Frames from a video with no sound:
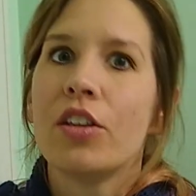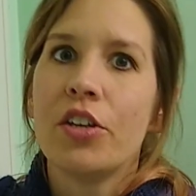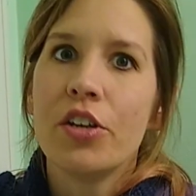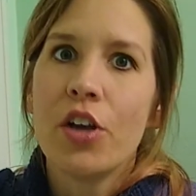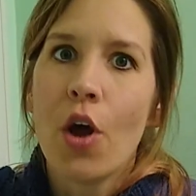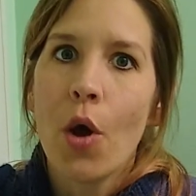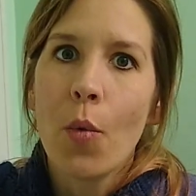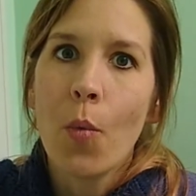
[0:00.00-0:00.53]

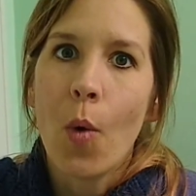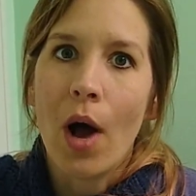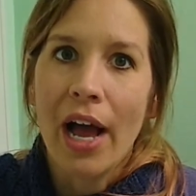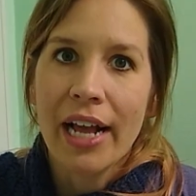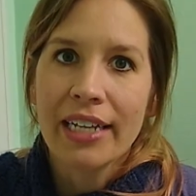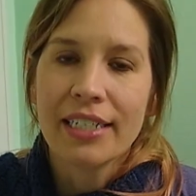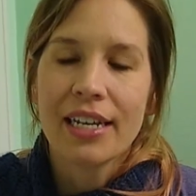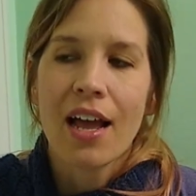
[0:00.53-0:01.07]
You know
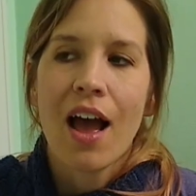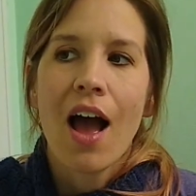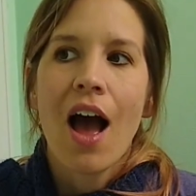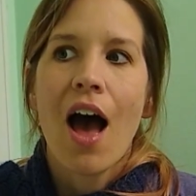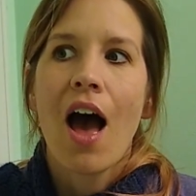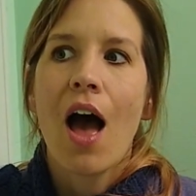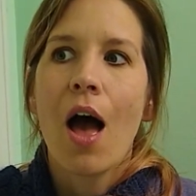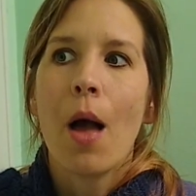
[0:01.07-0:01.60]
what?
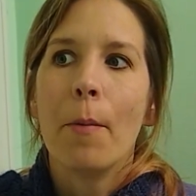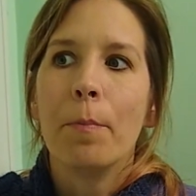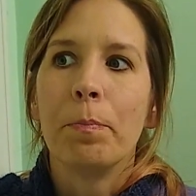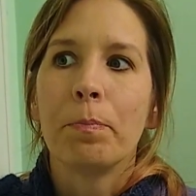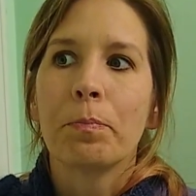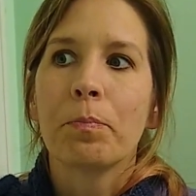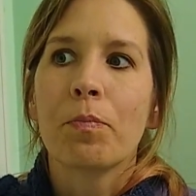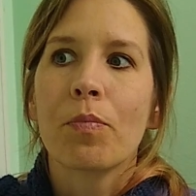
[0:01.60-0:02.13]

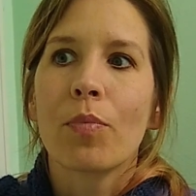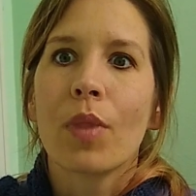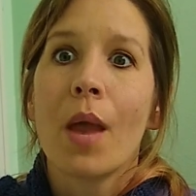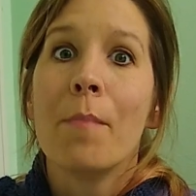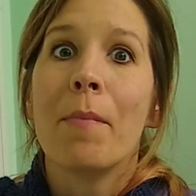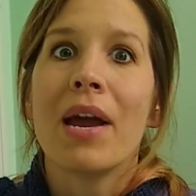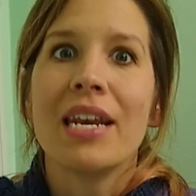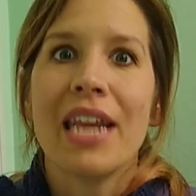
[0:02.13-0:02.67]
Um,
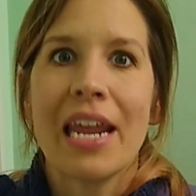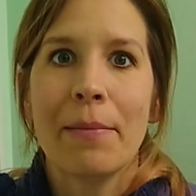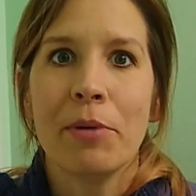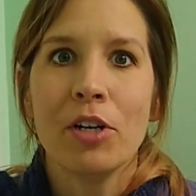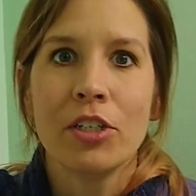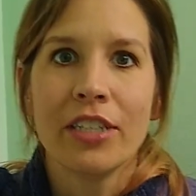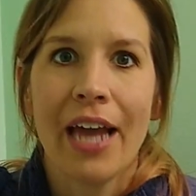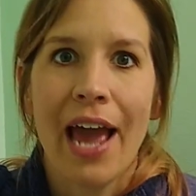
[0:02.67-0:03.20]
my
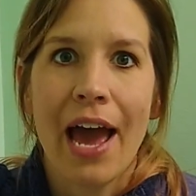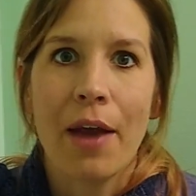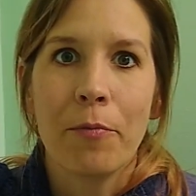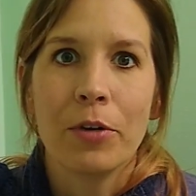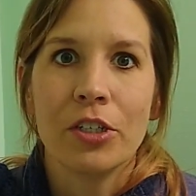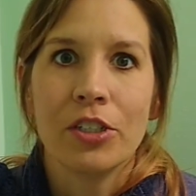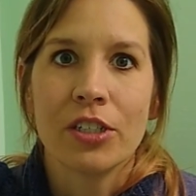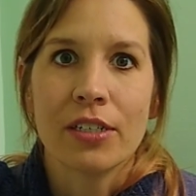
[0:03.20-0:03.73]
neighbor's cat
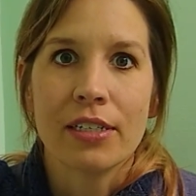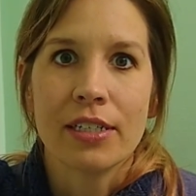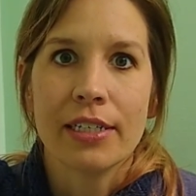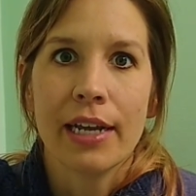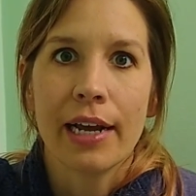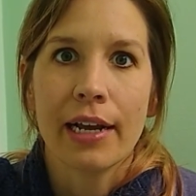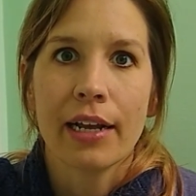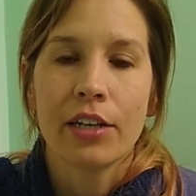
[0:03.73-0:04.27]
was just
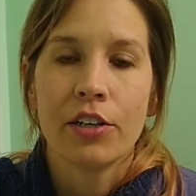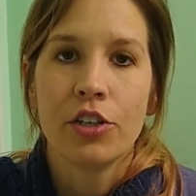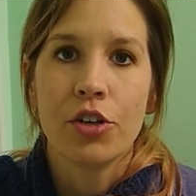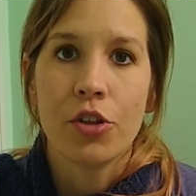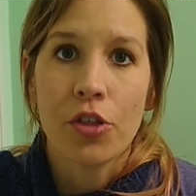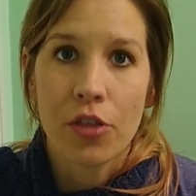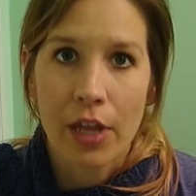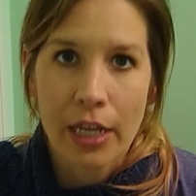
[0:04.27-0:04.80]
sick. Do
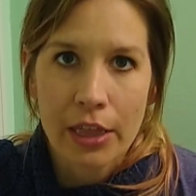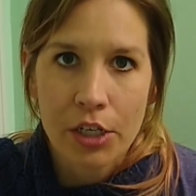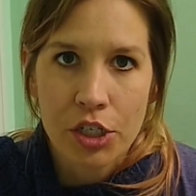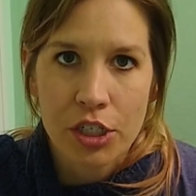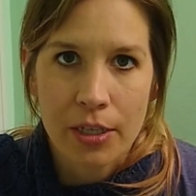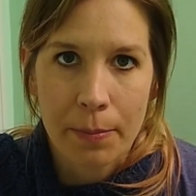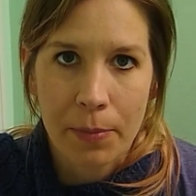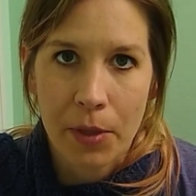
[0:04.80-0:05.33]
you think
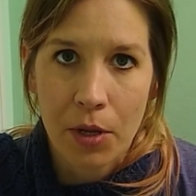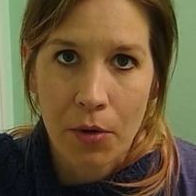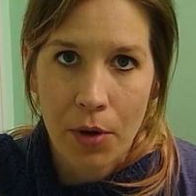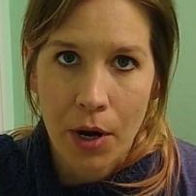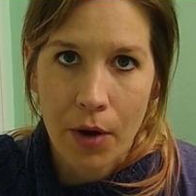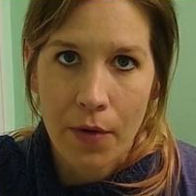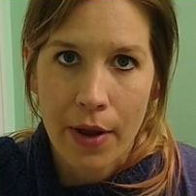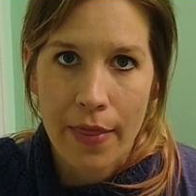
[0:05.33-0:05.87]
there's something
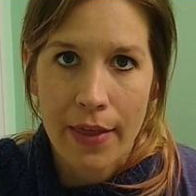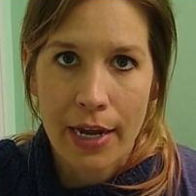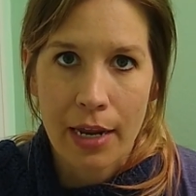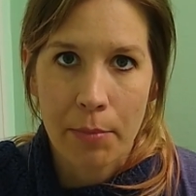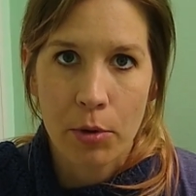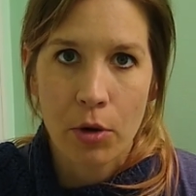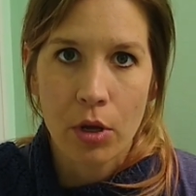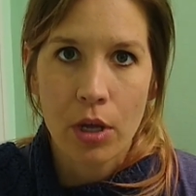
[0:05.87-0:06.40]
going around the
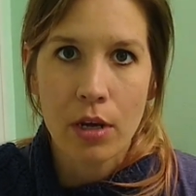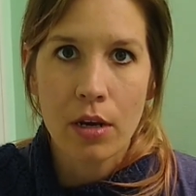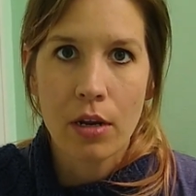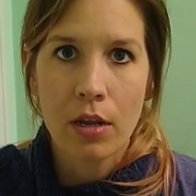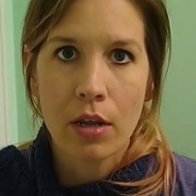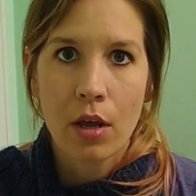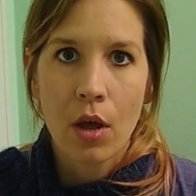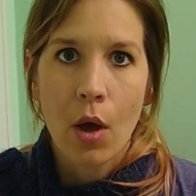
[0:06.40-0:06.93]
neighborhood?
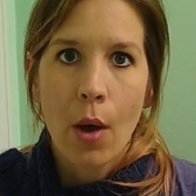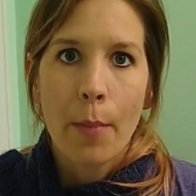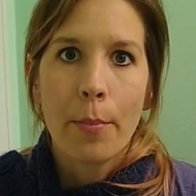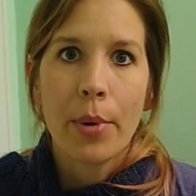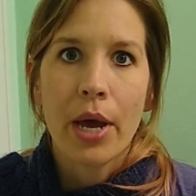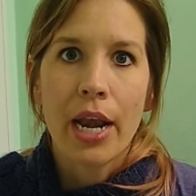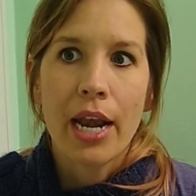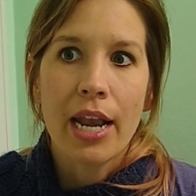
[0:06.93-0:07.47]

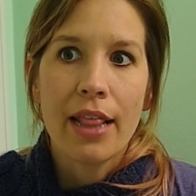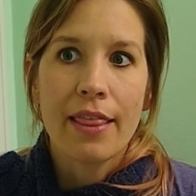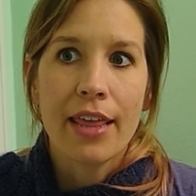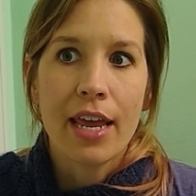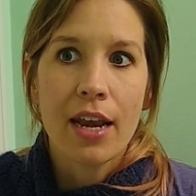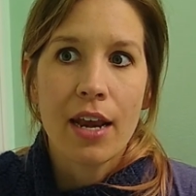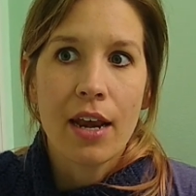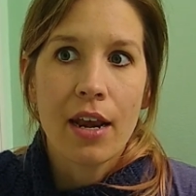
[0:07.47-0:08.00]
But
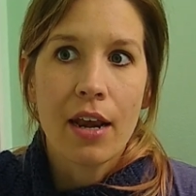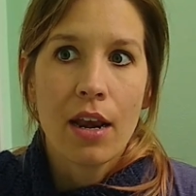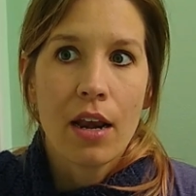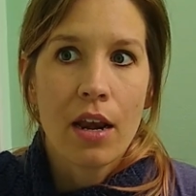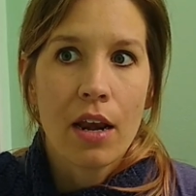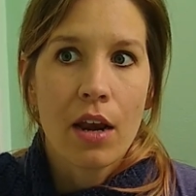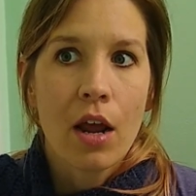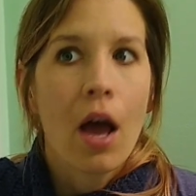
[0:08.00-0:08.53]
then,
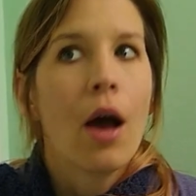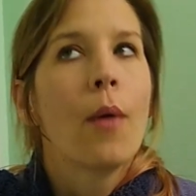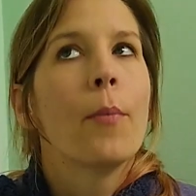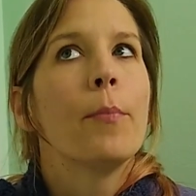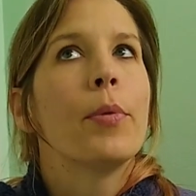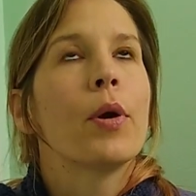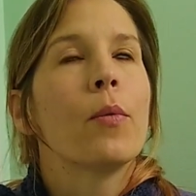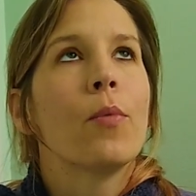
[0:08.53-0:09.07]

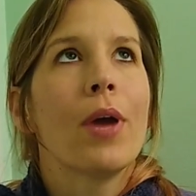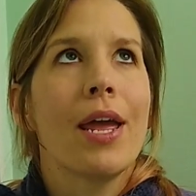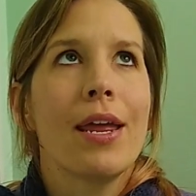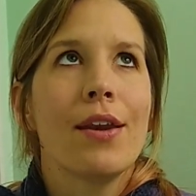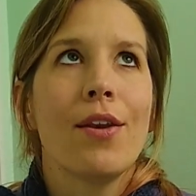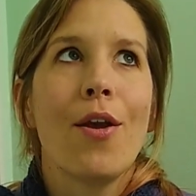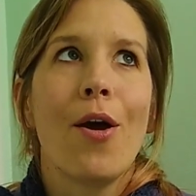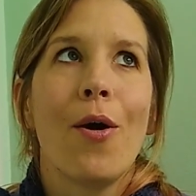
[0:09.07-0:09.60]
but
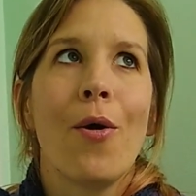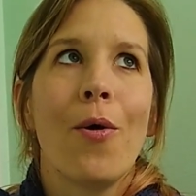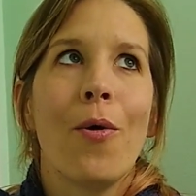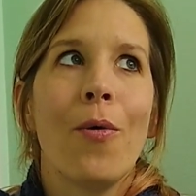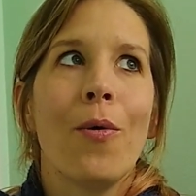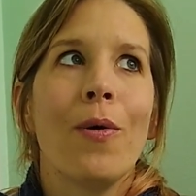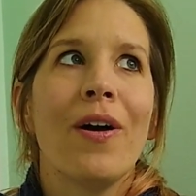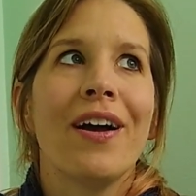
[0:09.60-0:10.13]
wait,
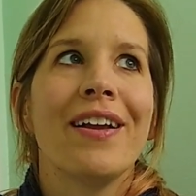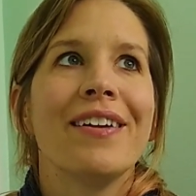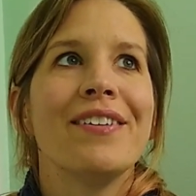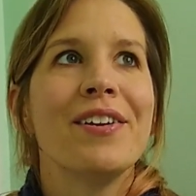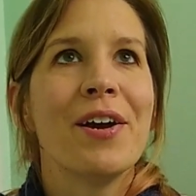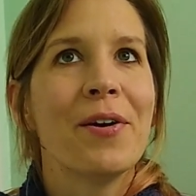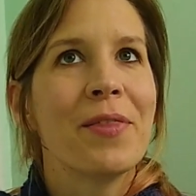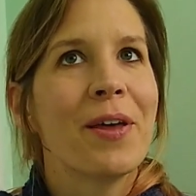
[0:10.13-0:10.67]
no,
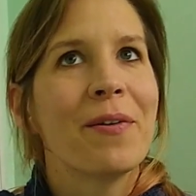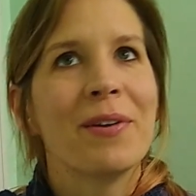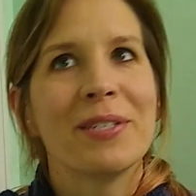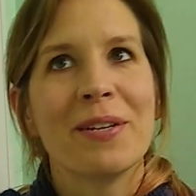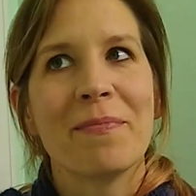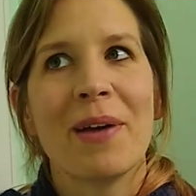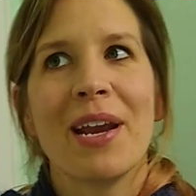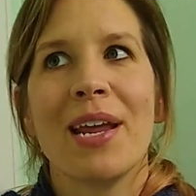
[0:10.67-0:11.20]
no, that
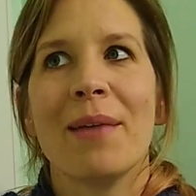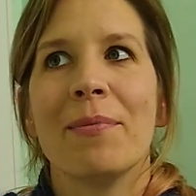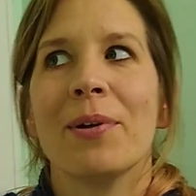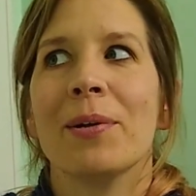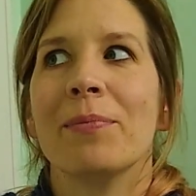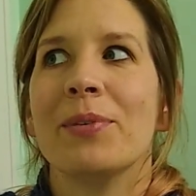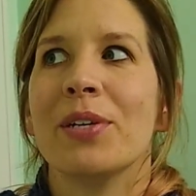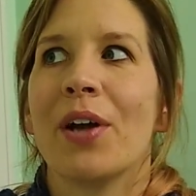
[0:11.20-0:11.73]
wasn't my neighbor.
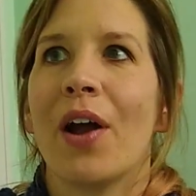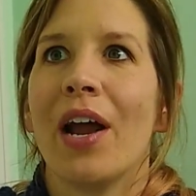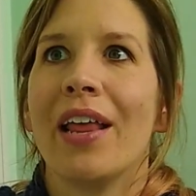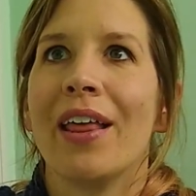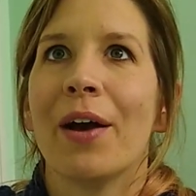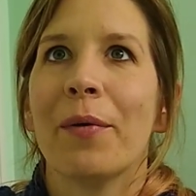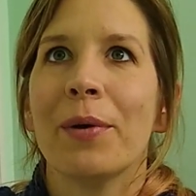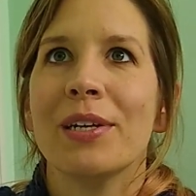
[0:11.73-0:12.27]
I'm
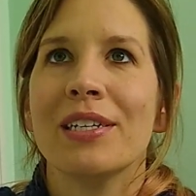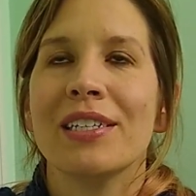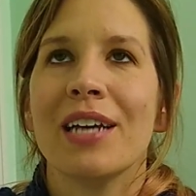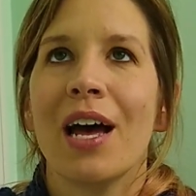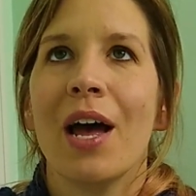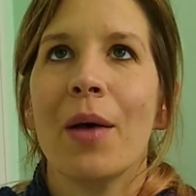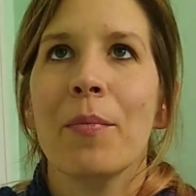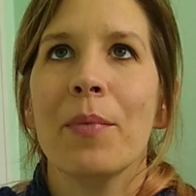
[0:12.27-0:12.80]
sorry. That was
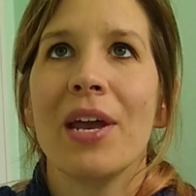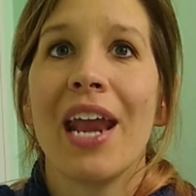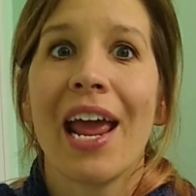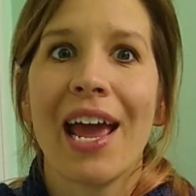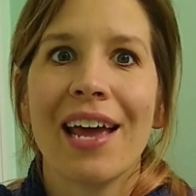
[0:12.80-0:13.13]
um, an